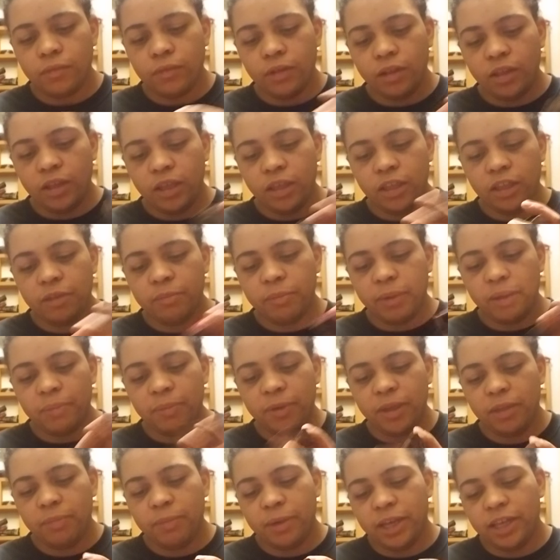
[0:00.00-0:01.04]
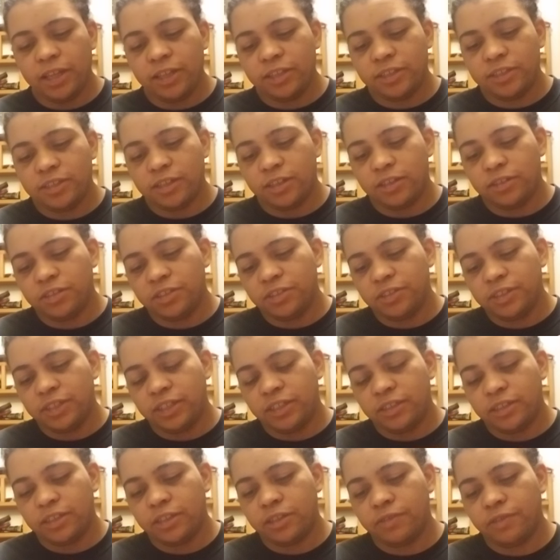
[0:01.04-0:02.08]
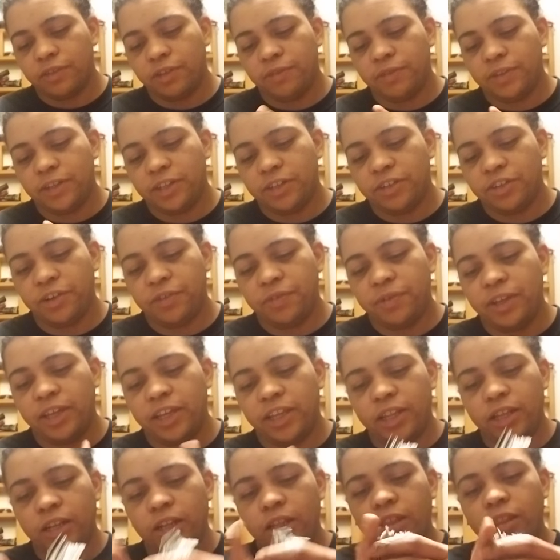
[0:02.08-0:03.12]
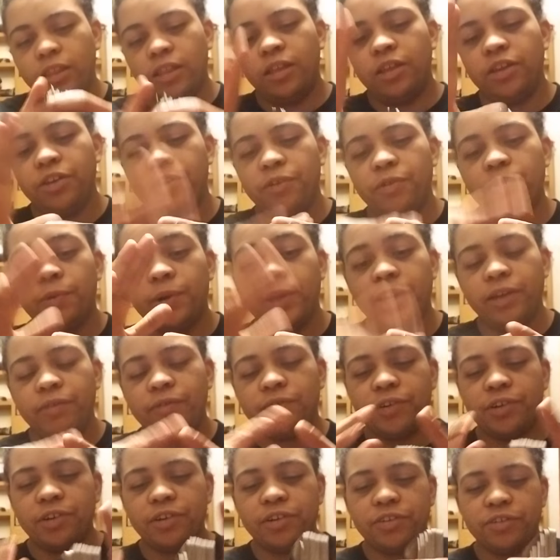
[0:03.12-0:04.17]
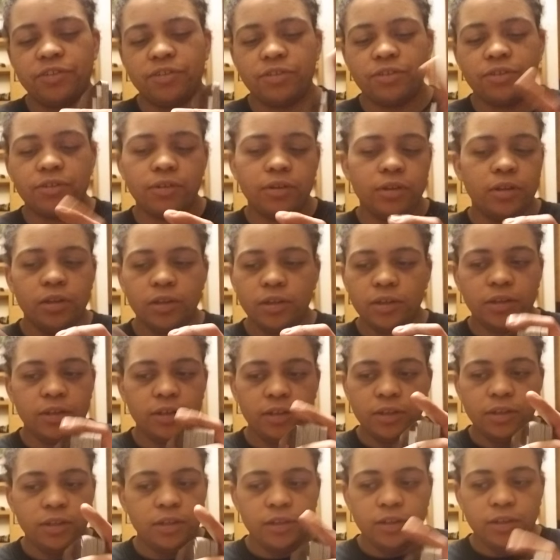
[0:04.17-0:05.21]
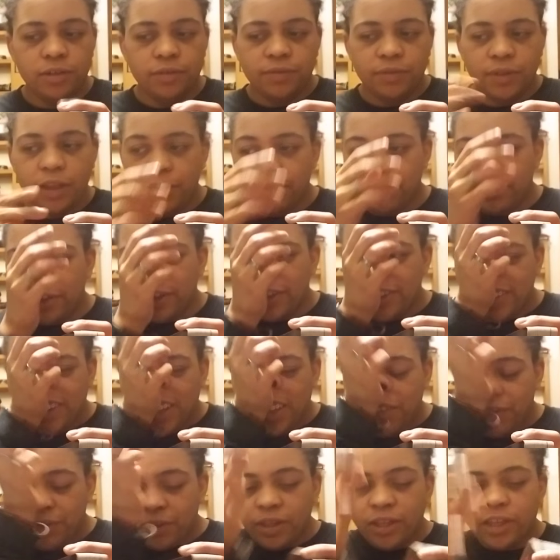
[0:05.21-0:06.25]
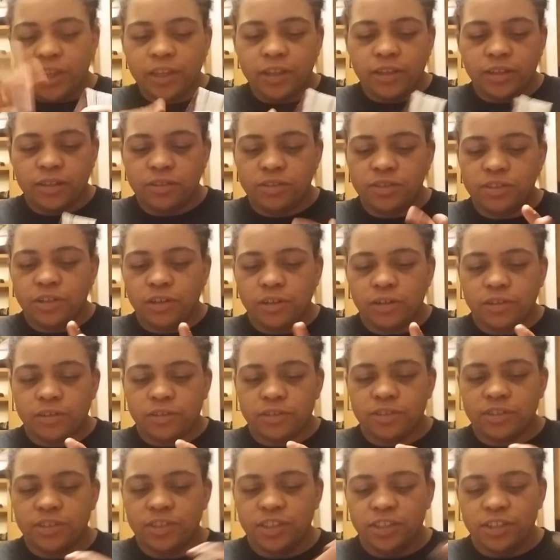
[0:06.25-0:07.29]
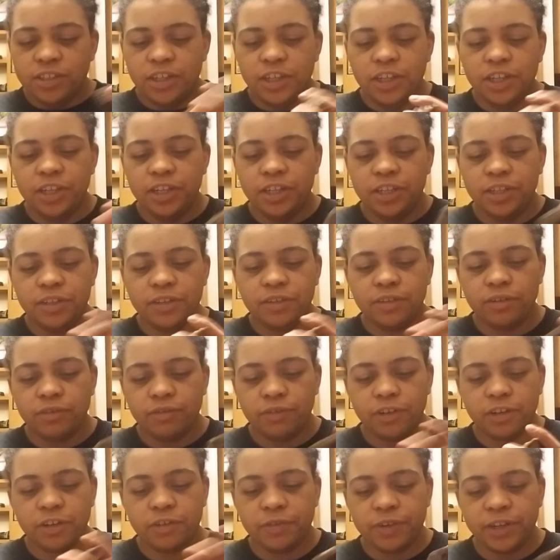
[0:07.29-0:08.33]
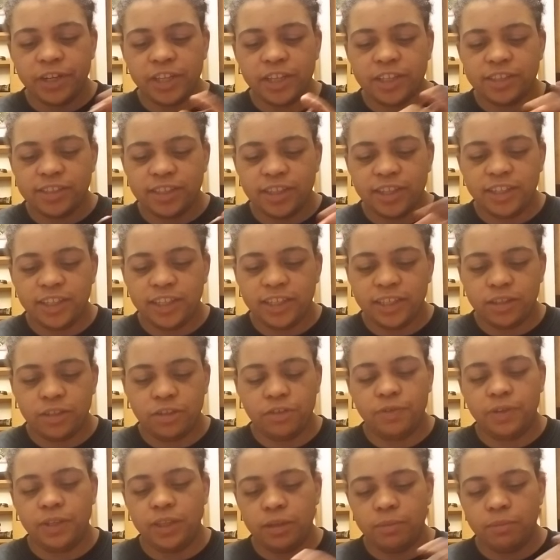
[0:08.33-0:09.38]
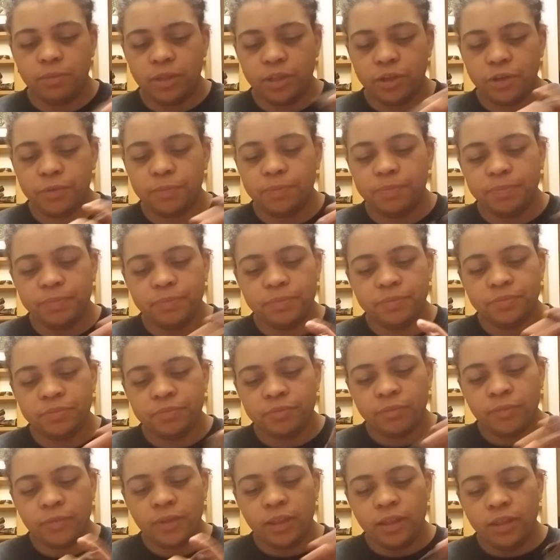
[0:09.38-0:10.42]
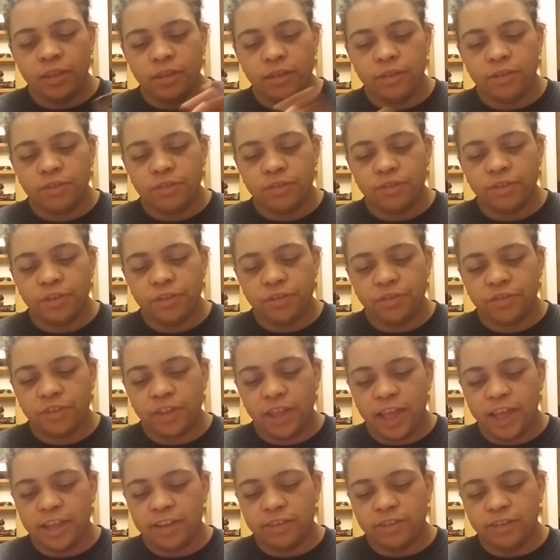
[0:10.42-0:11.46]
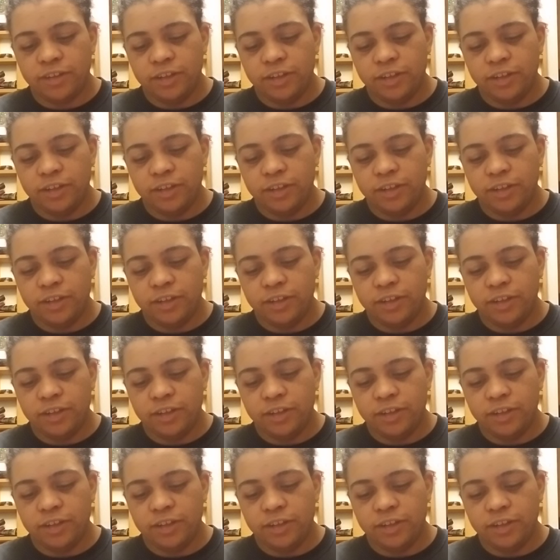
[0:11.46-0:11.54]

And my PayPal is also down there if you want to donate anything or whatever. I really don't even, like, charge for readings. I like doing them, though. So there's that.